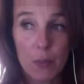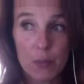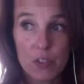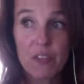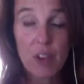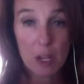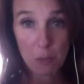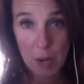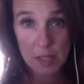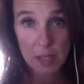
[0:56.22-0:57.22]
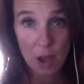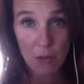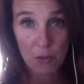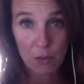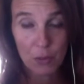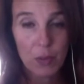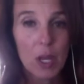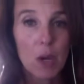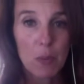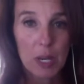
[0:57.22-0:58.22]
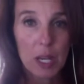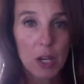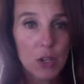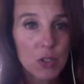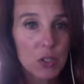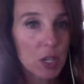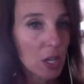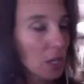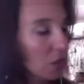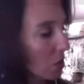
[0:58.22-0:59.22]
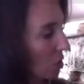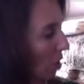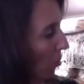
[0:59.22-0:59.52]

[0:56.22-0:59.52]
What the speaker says: defend myself. But here's the tip